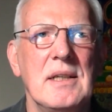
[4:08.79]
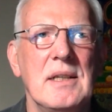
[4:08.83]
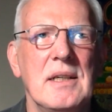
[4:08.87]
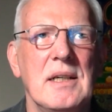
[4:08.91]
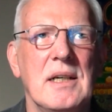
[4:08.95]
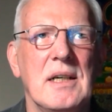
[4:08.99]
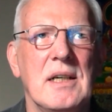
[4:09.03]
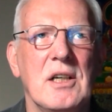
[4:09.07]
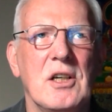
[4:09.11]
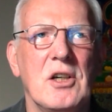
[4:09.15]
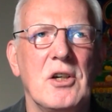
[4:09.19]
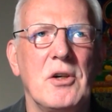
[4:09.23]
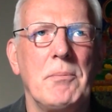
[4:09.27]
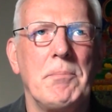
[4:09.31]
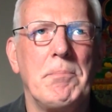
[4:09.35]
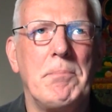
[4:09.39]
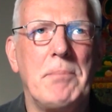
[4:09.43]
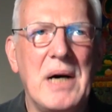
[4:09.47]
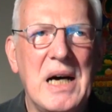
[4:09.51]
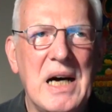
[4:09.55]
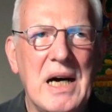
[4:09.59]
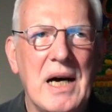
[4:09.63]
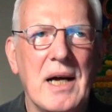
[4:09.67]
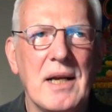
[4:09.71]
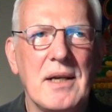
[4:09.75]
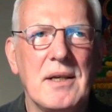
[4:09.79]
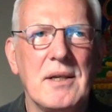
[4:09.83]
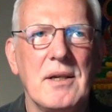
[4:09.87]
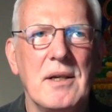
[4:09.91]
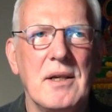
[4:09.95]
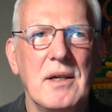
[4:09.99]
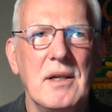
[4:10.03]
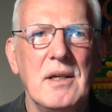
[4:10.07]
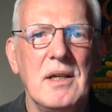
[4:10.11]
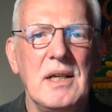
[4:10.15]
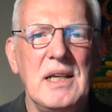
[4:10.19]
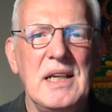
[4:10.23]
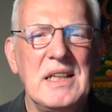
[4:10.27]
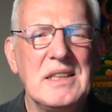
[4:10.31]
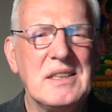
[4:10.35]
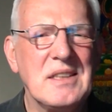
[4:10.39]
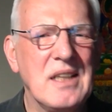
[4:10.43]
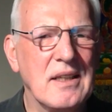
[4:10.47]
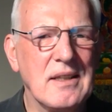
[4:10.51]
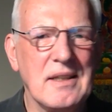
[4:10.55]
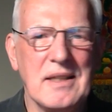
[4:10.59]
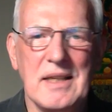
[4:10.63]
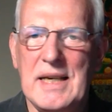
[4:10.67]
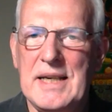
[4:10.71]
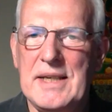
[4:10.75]
but it's a
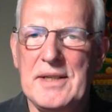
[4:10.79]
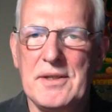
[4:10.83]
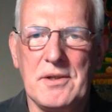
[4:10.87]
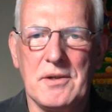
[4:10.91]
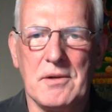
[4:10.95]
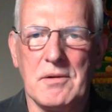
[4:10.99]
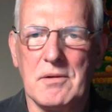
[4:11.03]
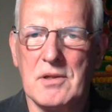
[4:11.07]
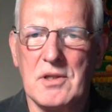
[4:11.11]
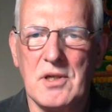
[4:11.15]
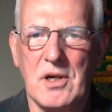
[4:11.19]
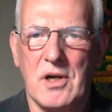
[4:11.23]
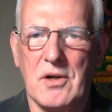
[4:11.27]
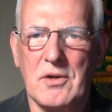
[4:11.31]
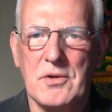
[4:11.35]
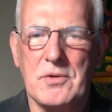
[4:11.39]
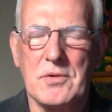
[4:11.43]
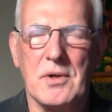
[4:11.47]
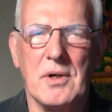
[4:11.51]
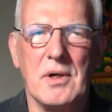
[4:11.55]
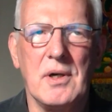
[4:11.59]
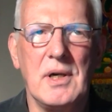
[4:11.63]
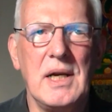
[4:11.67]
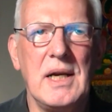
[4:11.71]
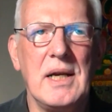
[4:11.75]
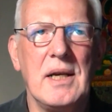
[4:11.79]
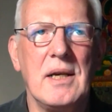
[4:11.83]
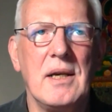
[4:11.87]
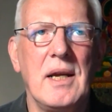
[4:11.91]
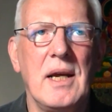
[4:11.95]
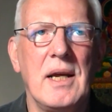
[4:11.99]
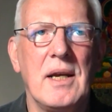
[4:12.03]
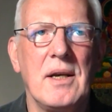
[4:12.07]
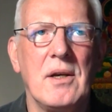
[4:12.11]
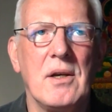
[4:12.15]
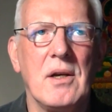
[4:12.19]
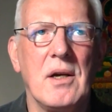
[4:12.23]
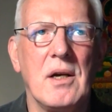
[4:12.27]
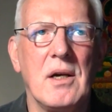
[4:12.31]
later tantra, and